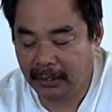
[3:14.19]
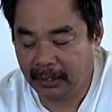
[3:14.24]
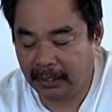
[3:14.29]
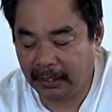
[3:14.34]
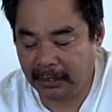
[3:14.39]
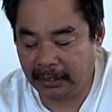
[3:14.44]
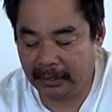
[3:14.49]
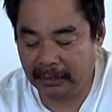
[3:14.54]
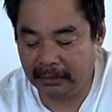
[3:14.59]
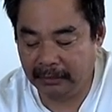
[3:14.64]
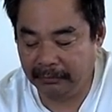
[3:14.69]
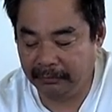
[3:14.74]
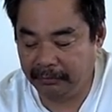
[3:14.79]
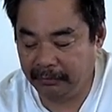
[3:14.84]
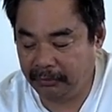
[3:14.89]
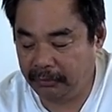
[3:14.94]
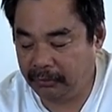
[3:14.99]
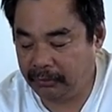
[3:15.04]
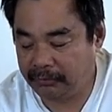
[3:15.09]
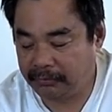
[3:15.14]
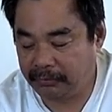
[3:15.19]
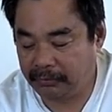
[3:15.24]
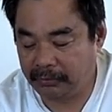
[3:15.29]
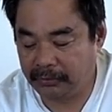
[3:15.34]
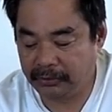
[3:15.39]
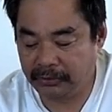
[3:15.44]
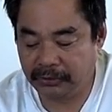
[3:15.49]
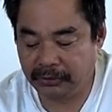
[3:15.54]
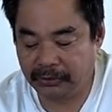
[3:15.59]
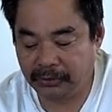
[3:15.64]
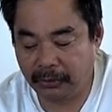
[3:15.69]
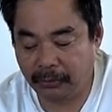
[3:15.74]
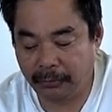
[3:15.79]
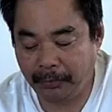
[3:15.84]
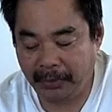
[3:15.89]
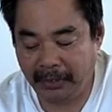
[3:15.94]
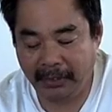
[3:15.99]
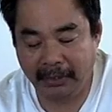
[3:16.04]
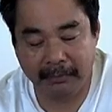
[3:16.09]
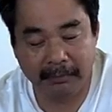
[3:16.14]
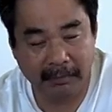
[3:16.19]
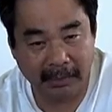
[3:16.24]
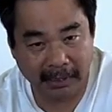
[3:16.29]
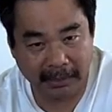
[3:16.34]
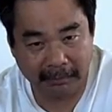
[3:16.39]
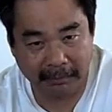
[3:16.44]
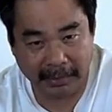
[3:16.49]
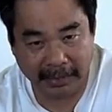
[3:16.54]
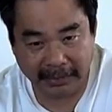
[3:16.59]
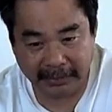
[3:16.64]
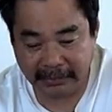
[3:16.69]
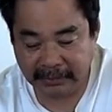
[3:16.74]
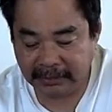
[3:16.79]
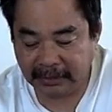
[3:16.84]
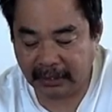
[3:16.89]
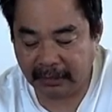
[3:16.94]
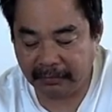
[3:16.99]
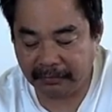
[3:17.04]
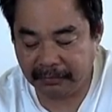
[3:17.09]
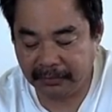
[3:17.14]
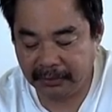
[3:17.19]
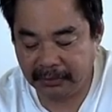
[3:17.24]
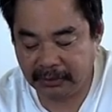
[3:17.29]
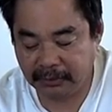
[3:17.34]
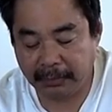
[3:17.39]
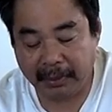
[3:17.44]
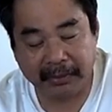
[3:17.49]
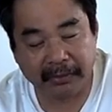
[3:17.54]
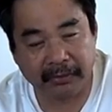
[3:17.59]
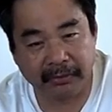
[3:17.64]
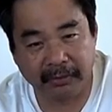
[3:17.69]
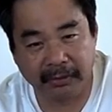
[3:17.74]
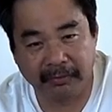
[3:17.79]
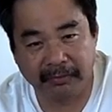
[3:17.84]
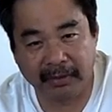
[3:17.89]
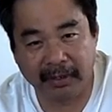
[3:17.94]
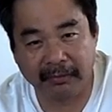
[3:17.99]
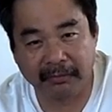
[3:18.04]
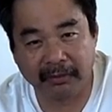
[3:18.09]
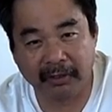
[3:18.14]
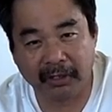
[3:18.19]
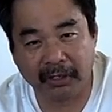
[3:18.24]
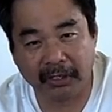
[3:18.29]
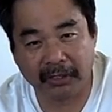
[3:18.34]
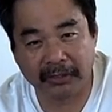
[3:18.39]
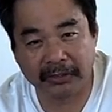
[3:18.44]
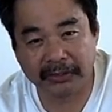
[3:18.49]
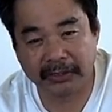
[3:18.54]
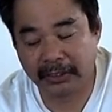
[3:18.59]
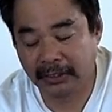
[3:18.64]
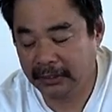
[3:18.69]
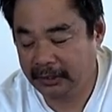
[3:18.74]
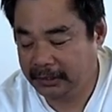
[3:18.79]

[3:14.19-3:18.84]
If you look for a Snow Peak mug by itself, it's about $35.